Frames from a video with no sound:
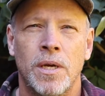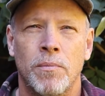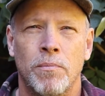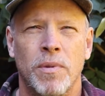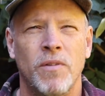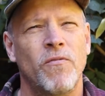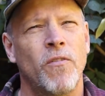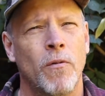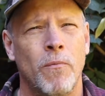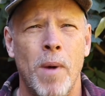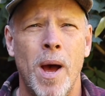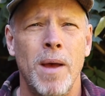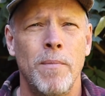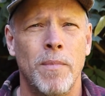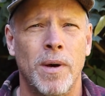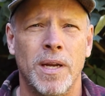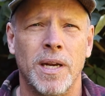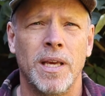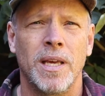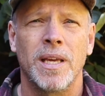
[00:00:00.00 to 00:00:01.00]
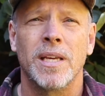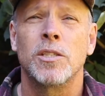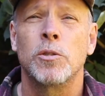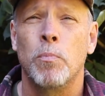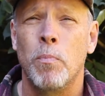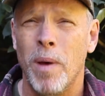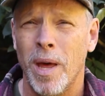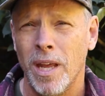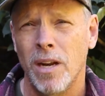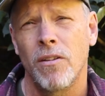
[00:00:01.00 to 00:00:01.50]
But for my money, it's
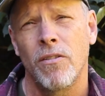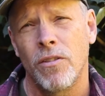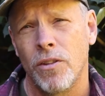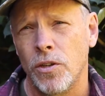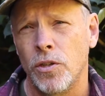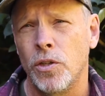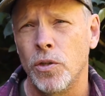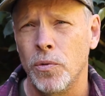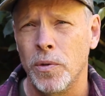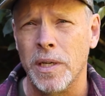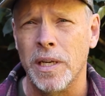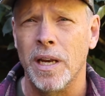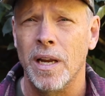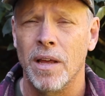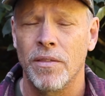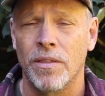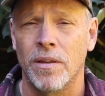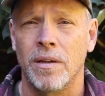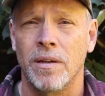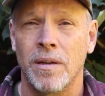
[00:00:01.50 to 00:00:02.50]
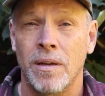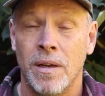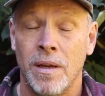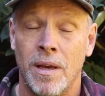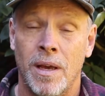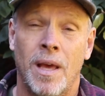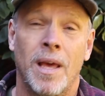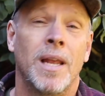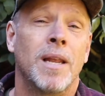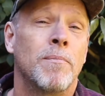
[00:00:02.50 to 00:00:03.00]
better than doing nothing.
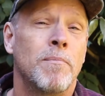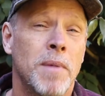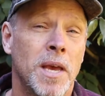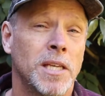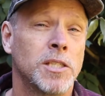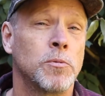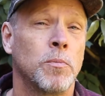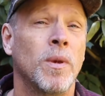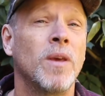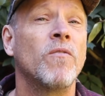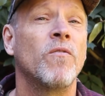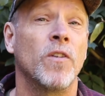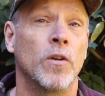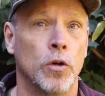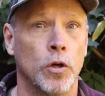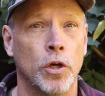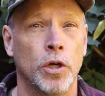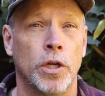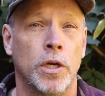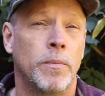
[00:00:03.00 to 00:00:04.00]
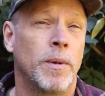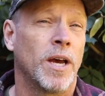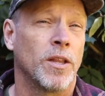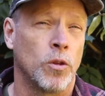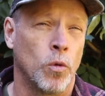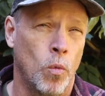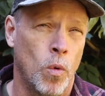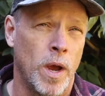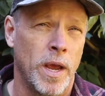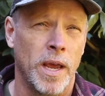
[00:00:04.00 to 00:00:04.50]
And it makes me feel good about
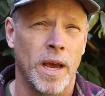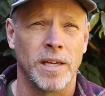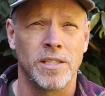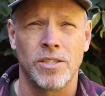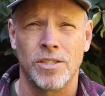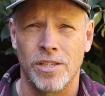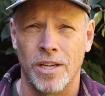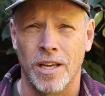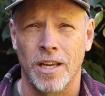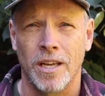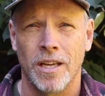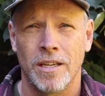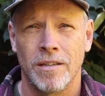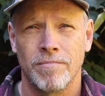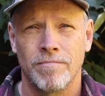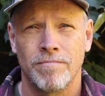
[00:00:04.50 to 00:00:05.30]
the way I stink.